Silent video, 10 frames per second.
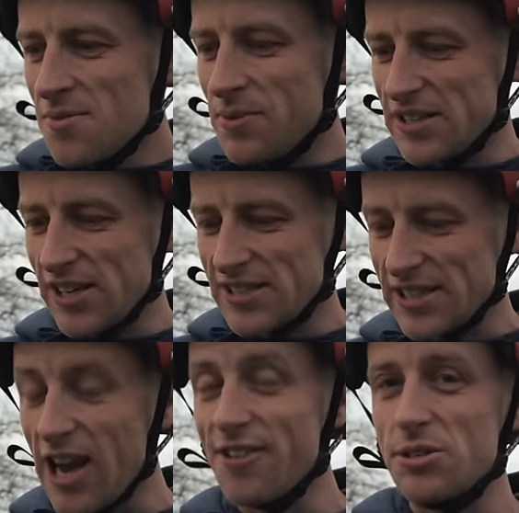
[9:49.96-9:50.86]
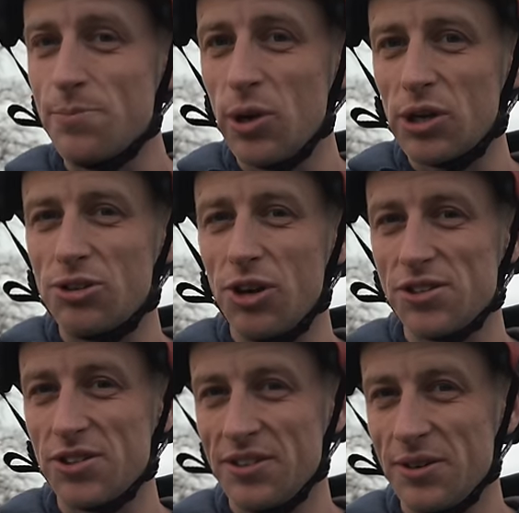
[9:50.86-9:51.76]
but it's like scary to pull
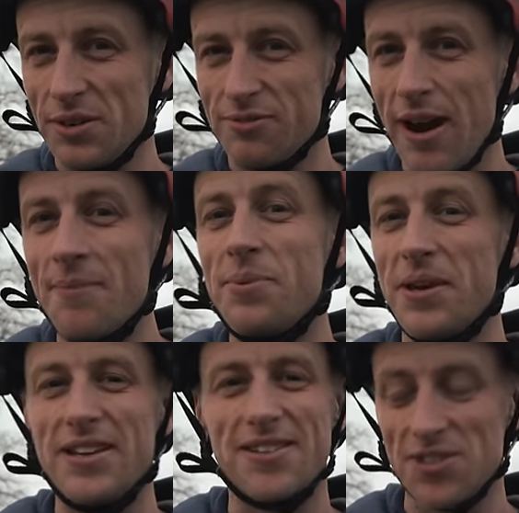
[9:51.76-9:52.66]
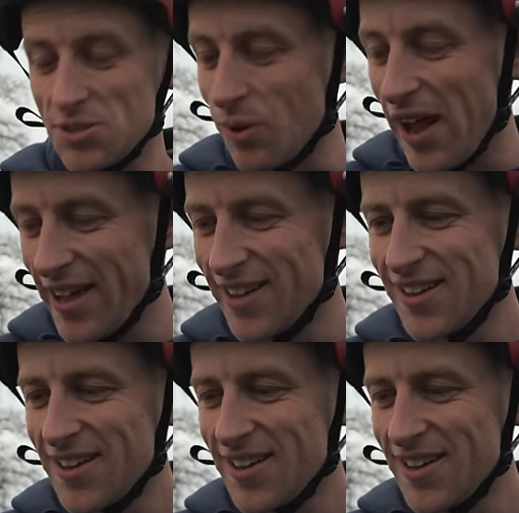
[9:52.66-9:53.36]
across on the ramp because it's wet